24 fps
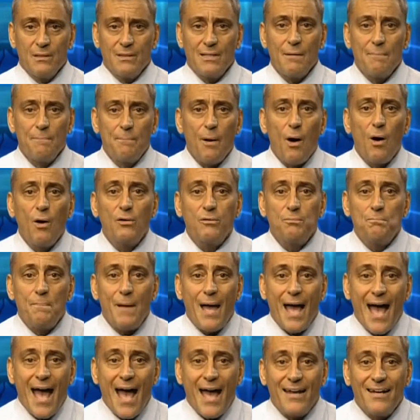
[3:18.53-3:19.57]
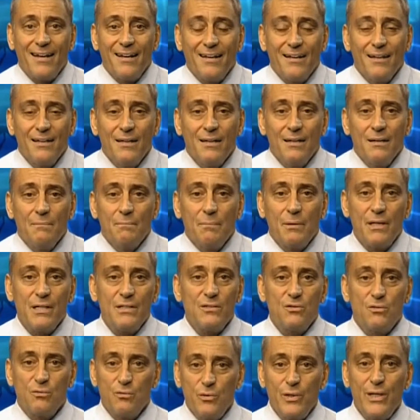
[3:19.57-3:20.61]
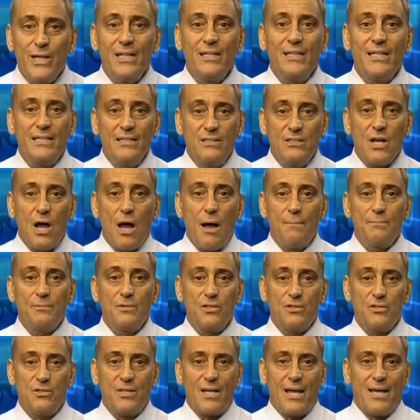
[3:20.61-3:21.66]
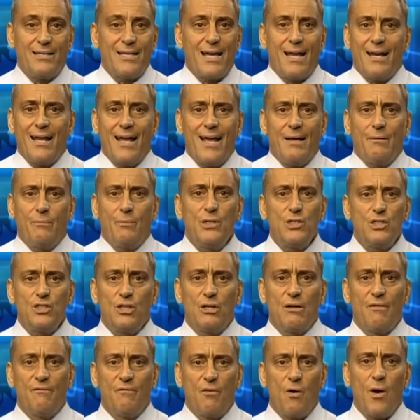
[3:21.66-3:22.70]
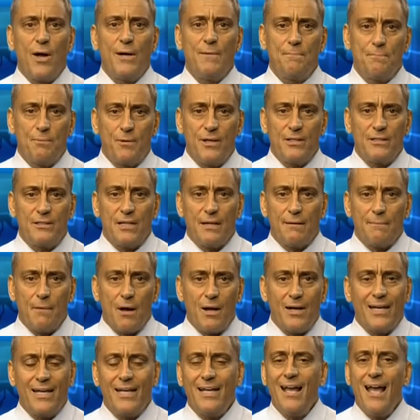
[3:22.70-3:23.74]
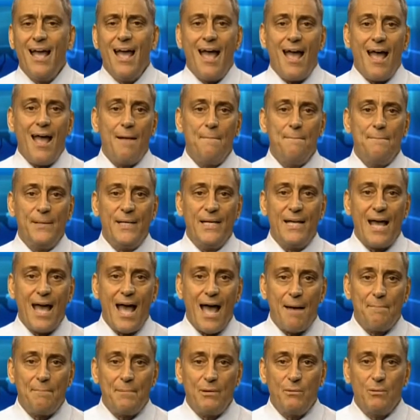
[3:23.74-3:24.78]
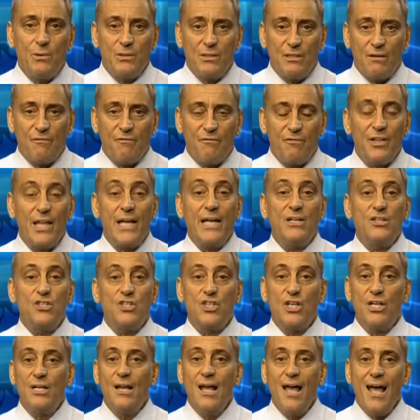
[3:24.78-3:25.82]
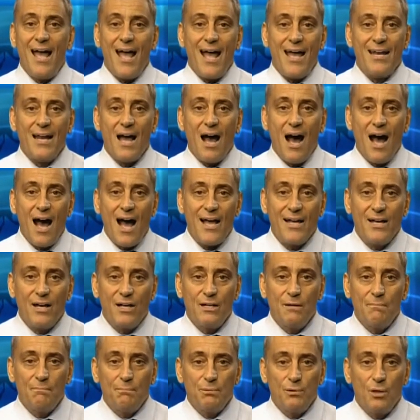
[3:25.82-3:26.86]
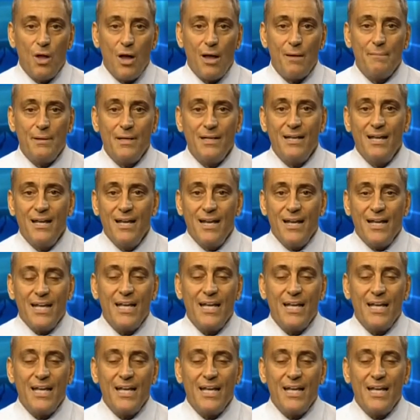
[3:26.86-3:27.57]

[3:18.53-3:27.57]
They're both bad, but it's really dumb to say that, hey, we should avoid printing money and be happy with deflation and high unemployment,